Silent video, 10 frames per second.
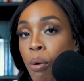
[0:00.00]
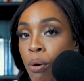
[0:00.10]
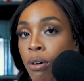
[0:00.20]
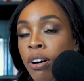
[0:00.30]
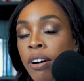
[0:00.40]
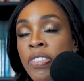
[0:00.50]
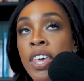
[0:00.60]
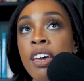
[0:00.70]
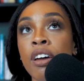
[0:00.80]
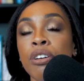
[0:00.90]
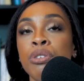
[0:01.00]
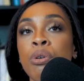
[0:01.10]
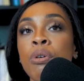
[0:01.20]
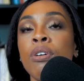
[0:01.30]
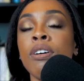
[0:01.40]
Or
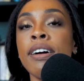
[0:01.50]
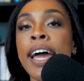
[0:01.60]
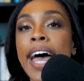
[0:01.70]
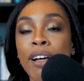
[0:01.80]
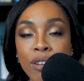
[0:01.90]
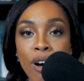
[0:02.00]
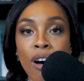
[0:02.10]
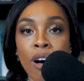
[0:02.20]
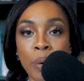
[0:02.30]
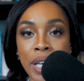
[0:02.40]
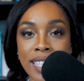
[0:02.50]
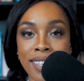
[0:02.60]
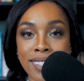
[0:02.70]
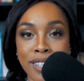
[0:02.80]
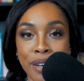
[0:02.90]
your alcohol, we need to
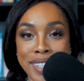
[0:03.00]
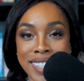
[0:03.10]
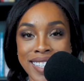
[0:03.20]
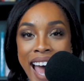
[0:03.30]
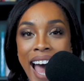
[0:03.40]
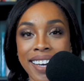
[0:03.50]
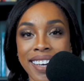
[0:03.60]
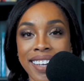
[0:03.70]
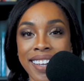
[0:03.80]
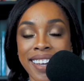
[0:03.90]
consider a snack.